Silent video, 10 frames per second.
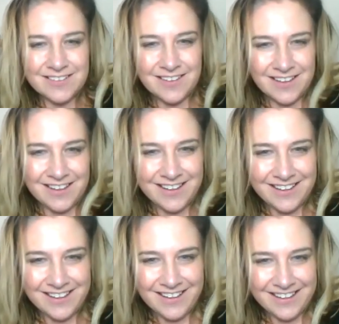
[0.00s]

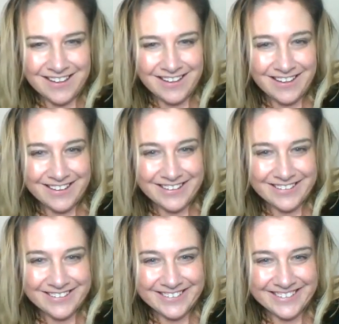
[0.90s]

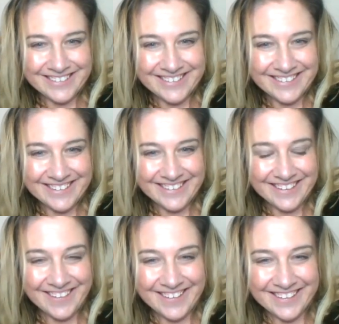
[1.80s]

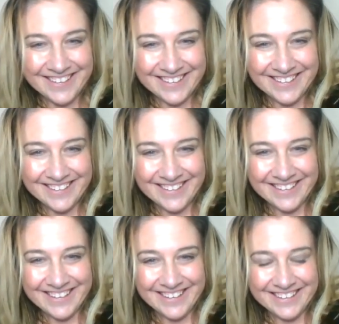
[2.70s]

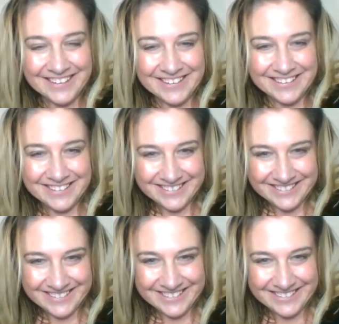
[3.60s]

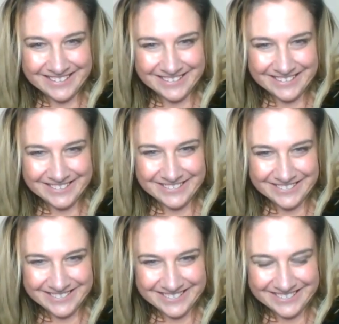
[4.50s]

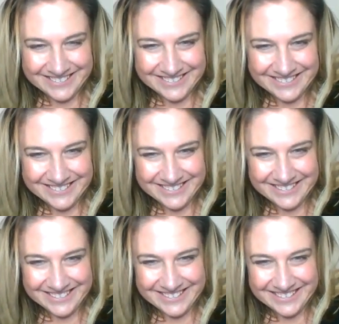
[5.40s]

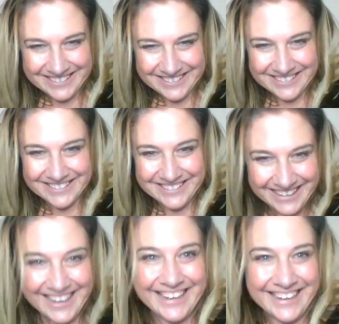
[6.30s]

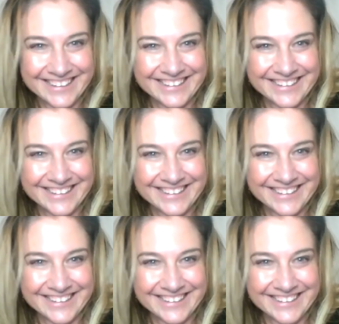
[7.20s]
No words are spoken by the person on screen.